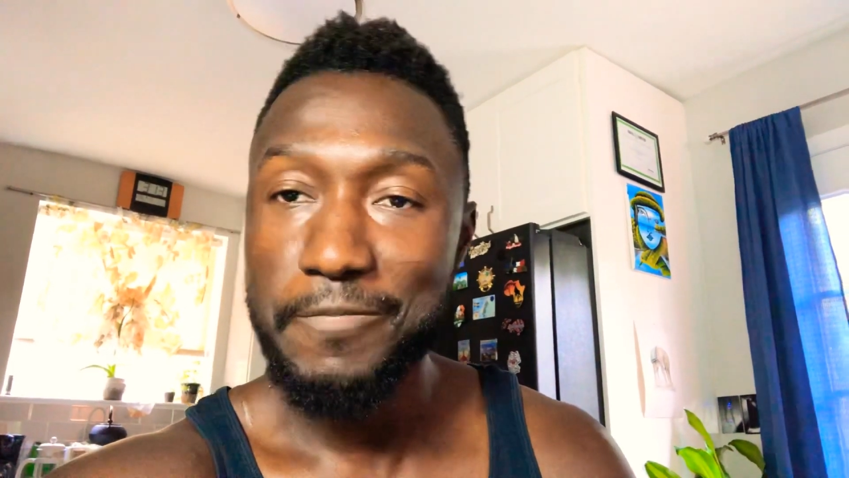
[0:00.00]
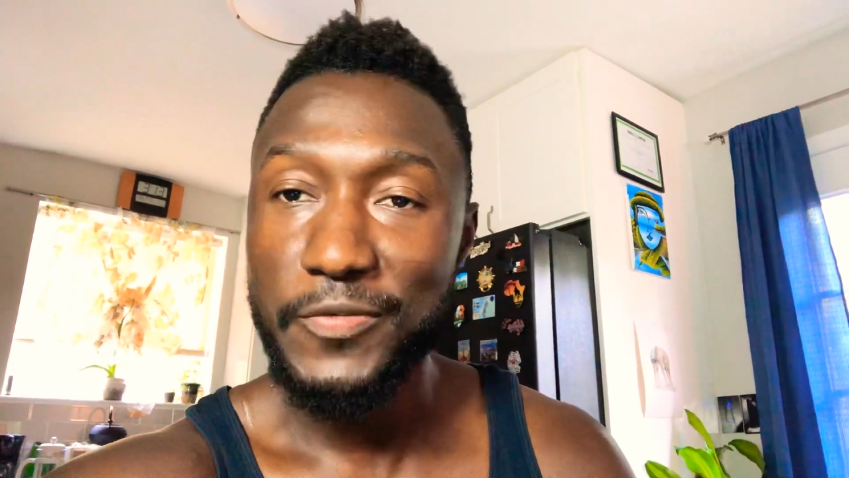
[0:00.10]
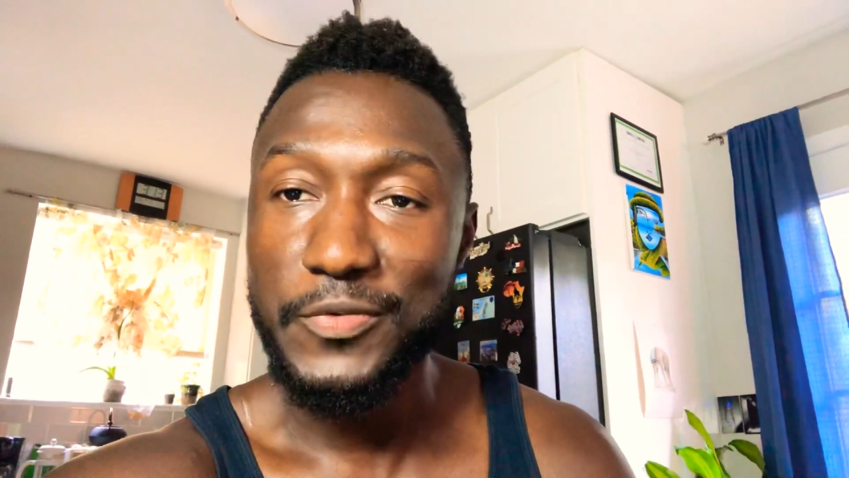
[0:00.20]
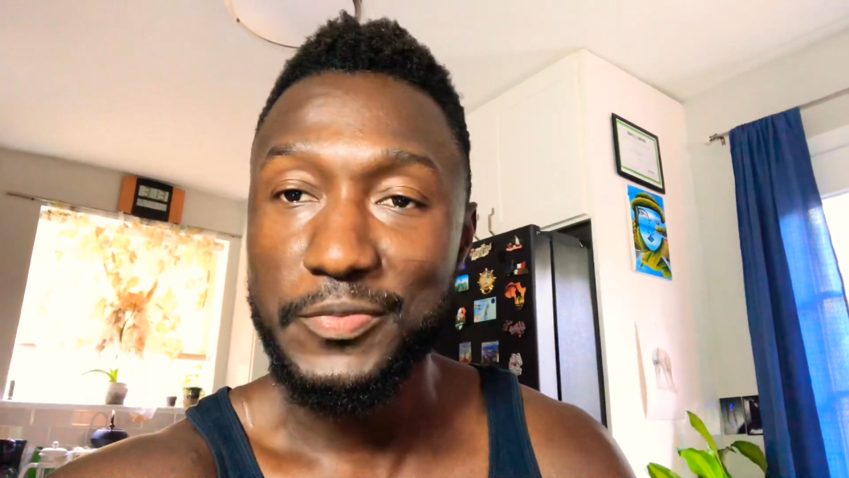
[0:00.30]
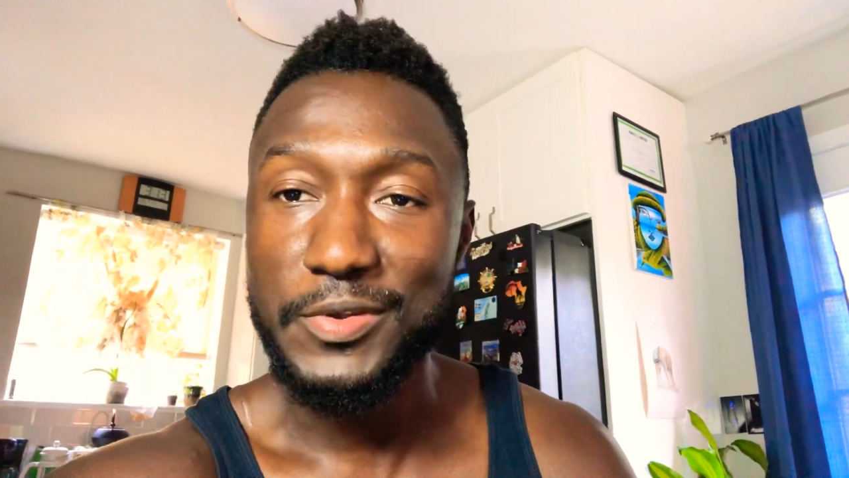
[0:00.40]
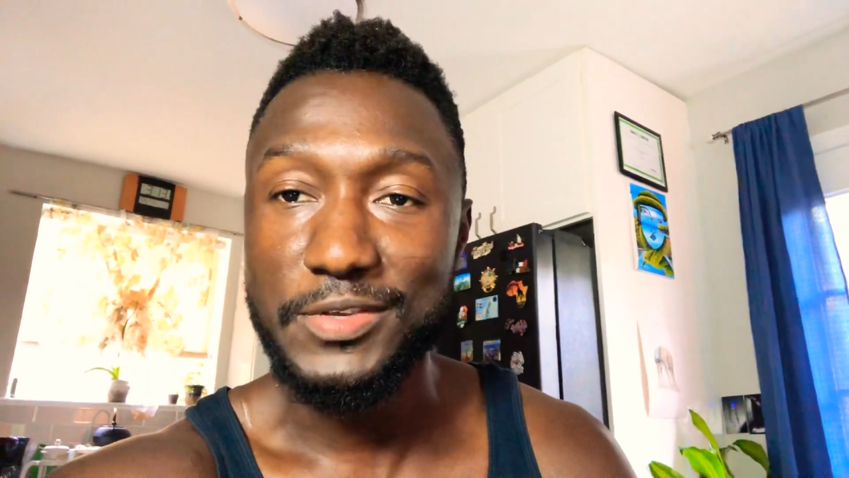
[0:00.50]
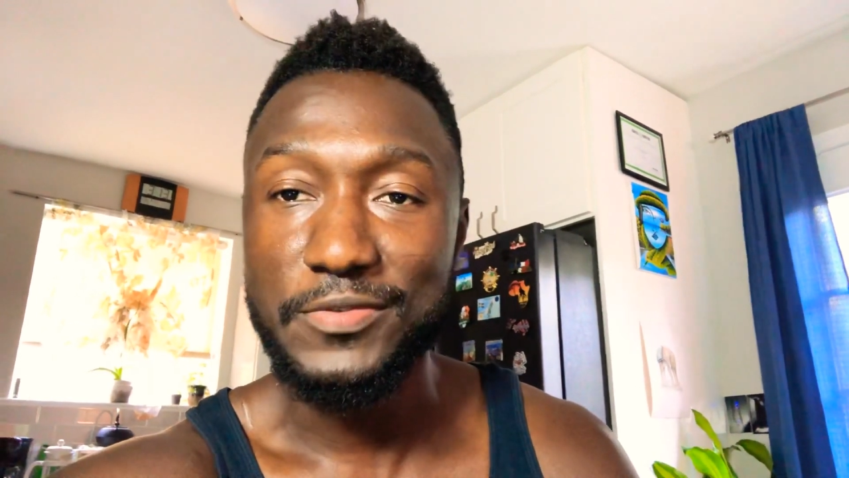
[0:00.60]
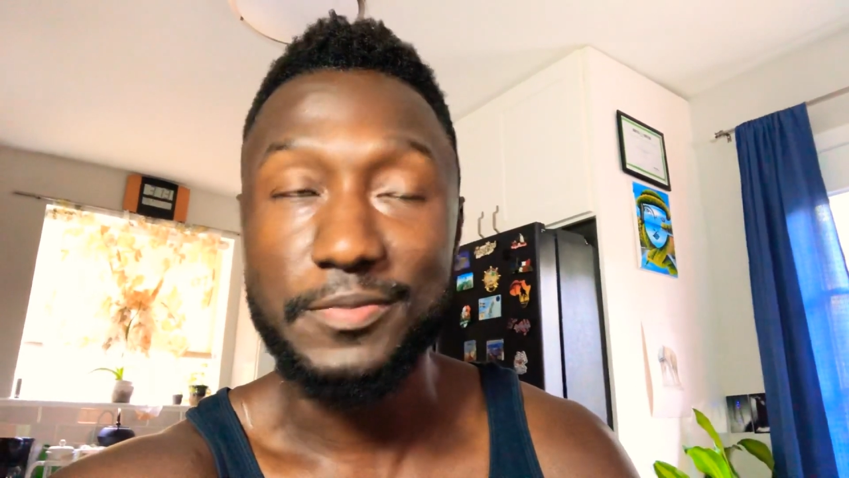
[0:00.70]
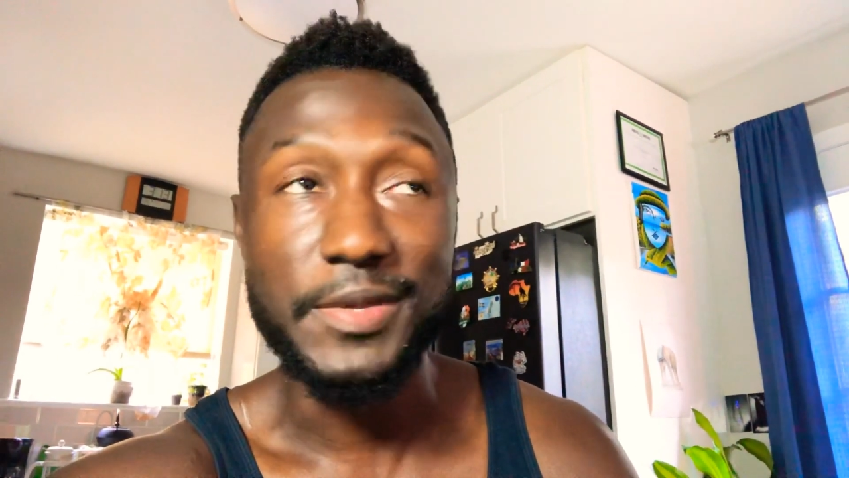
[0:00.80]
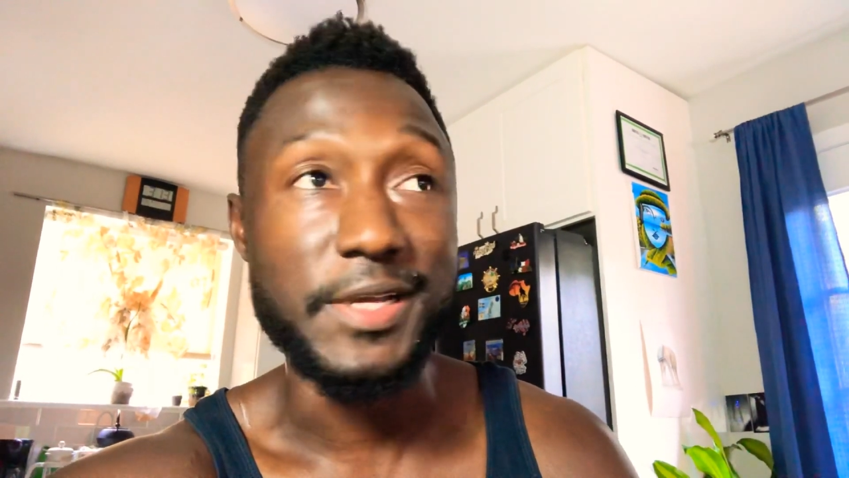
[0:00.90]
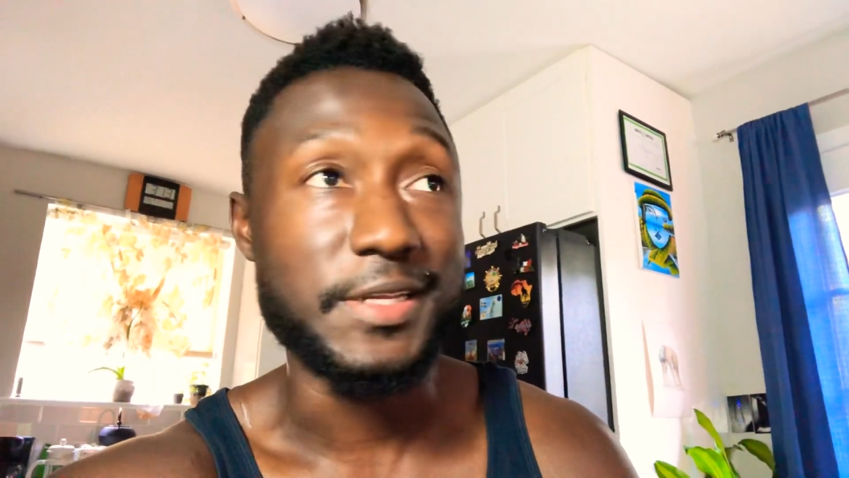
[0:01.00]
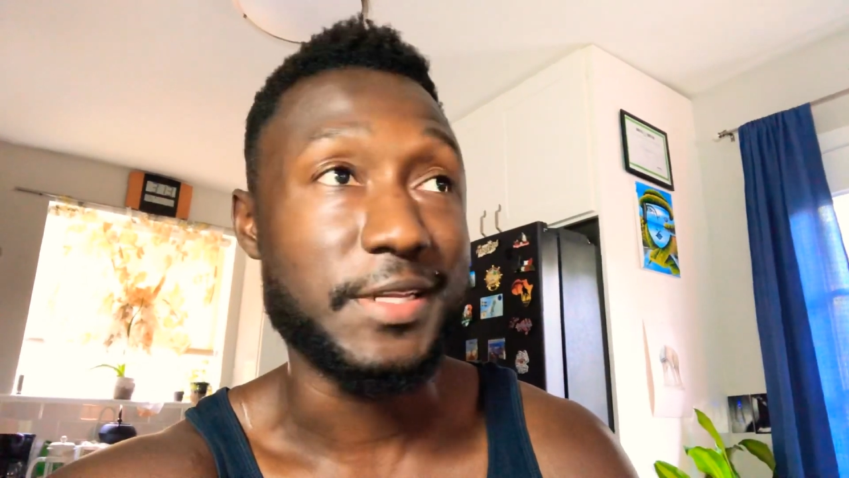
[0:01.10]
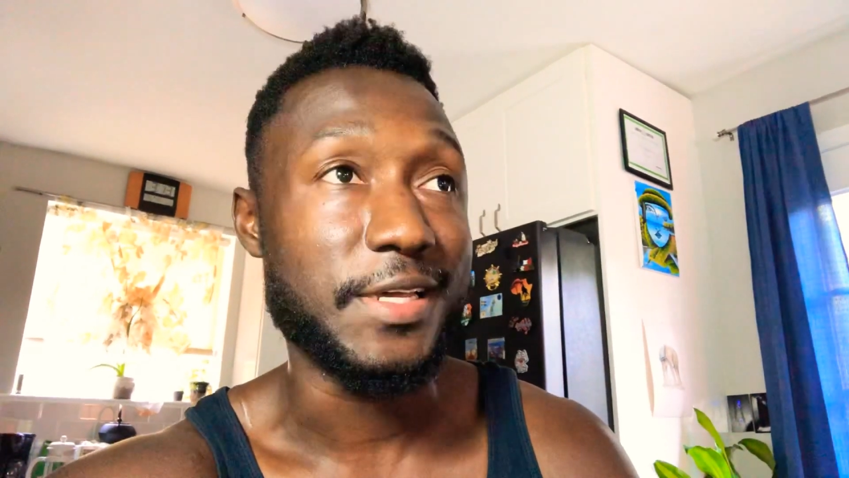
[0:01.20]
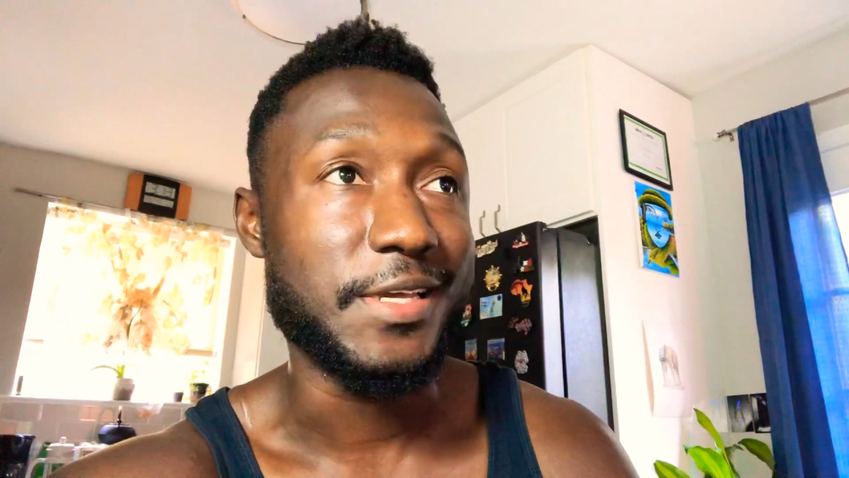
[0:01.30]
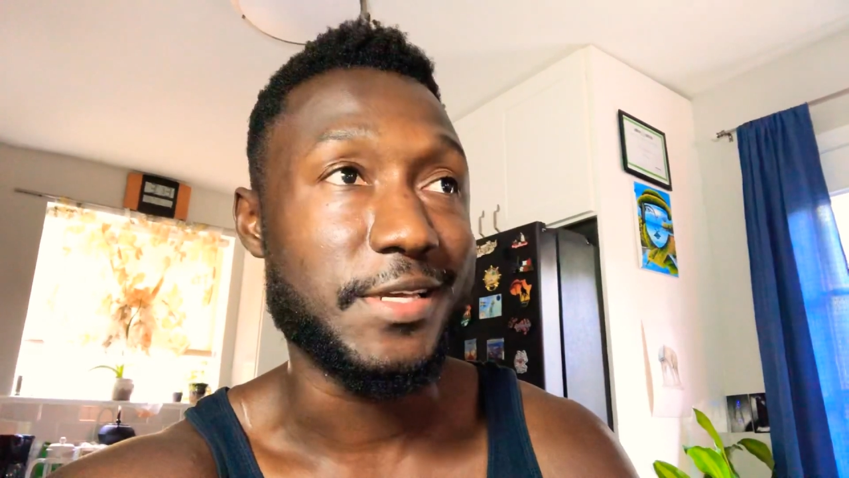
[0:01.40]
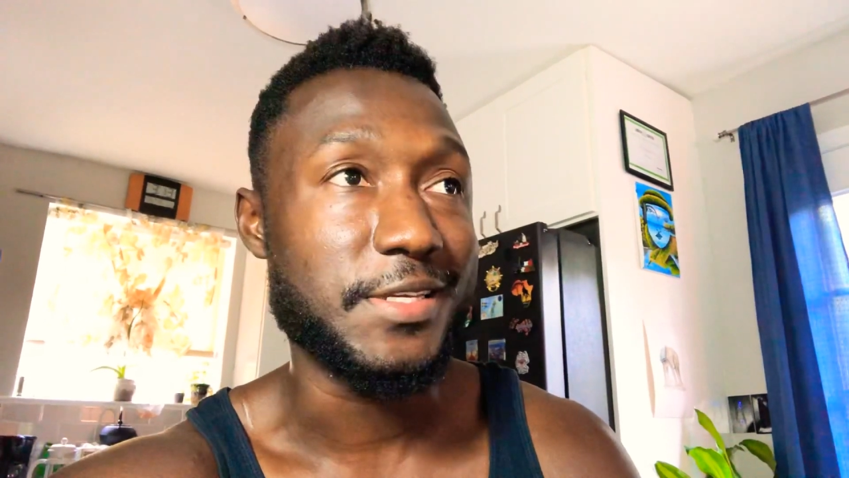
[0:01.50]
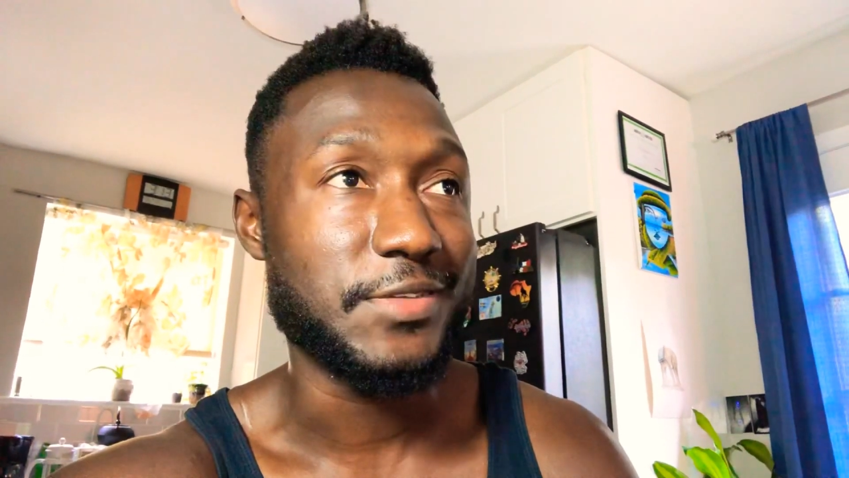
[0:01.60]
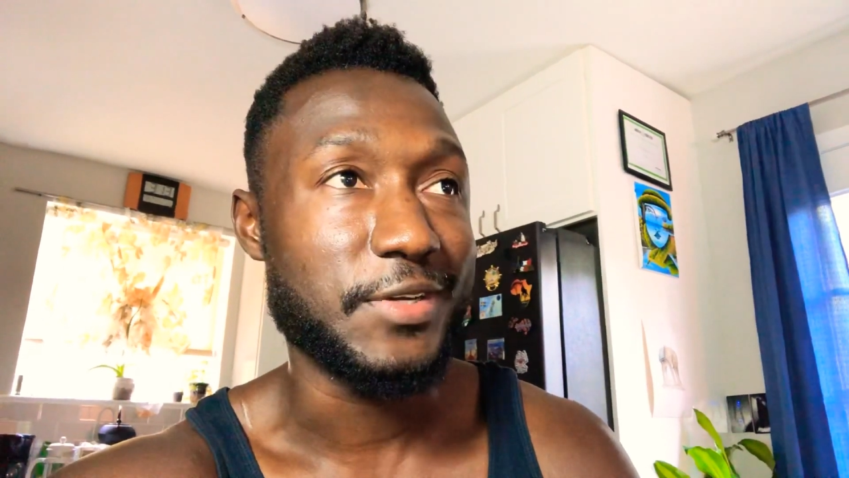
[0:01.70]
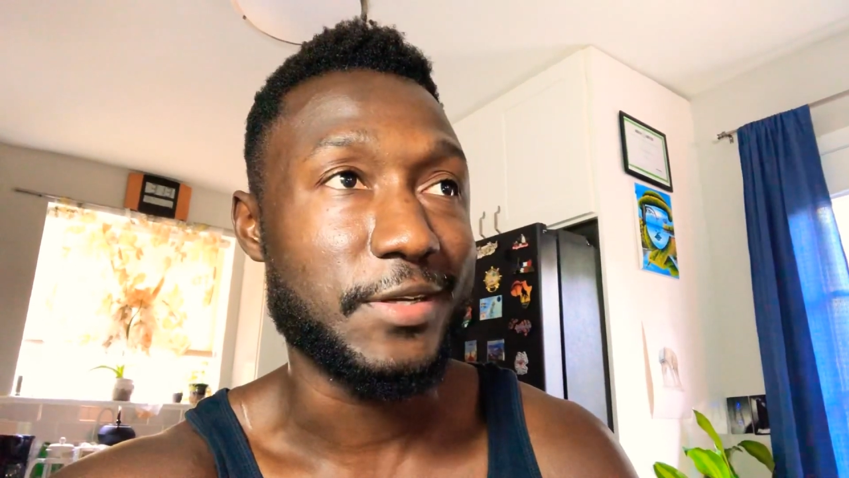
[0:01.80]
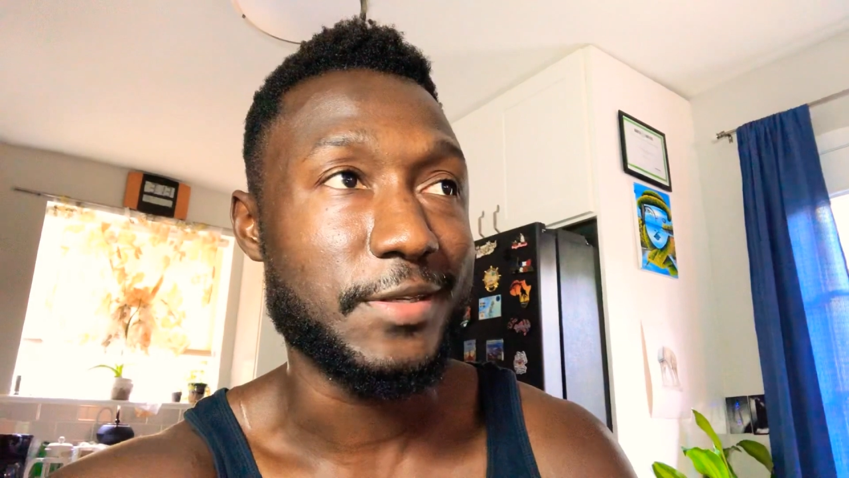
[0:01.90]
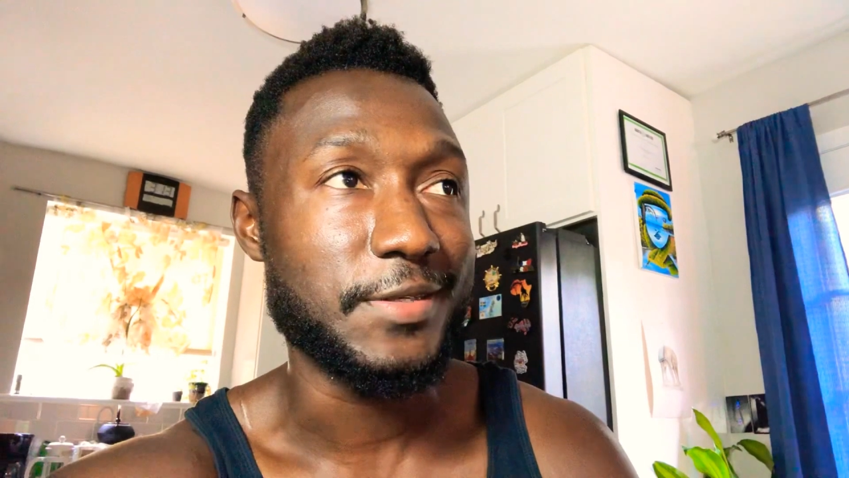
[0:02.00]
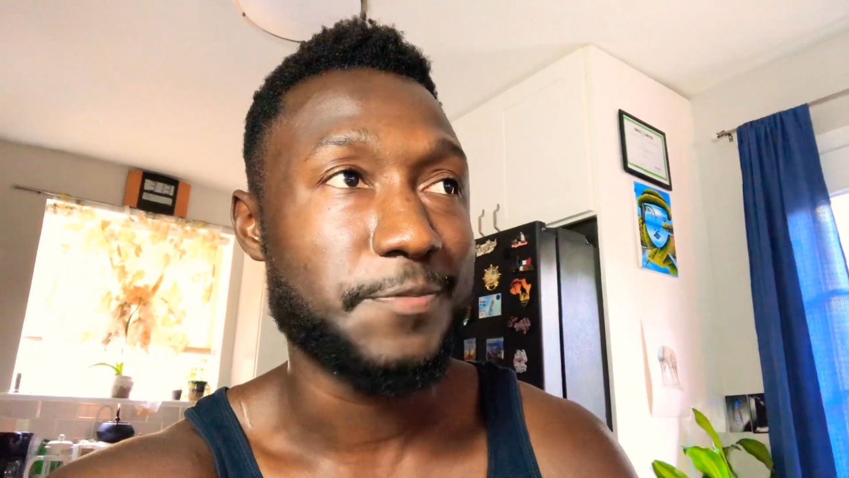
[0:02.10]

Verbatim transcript: Computers from back in the days, right?